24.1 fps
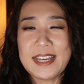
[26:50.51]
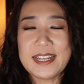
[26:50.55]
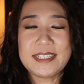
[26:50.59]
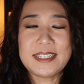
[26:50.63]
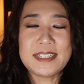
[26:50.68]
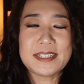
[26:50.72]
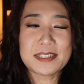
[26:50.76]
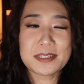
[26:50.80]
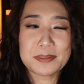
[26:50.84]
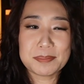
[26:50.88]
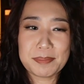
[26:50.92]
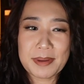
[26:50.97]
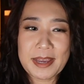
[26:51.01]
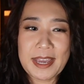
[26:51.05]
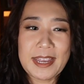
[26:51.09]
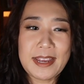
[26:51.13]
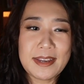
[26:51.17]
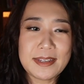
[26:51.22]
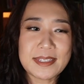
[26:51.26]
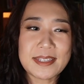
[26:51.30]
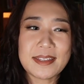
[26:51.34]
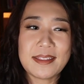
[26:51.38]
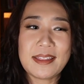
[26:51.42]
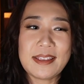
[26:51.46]

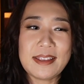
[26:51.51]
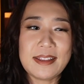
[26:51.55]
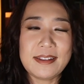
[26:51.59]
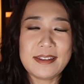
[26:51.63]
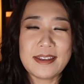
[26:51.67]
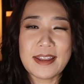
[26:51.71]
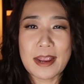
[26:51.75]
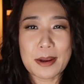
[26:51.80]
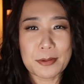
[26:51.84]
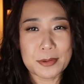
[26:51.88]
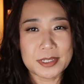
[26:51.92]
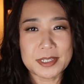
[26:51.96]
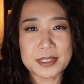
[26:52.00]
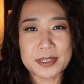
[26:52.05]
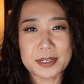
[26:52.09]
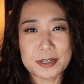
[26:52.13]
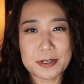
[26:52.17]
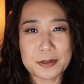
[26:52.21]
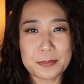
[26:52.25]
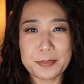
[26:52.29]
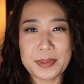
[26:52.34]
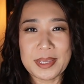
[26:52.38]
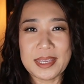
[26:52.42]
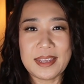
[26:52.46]
despite the
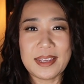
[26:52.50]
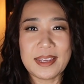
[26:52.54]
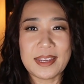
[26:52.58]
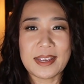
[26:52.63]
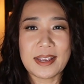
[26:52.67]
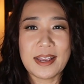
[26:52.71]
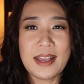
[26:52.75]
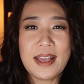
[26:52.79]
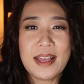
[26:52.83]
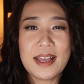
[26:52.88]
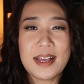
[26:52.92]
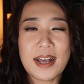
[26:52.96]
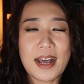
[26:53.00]
narrator being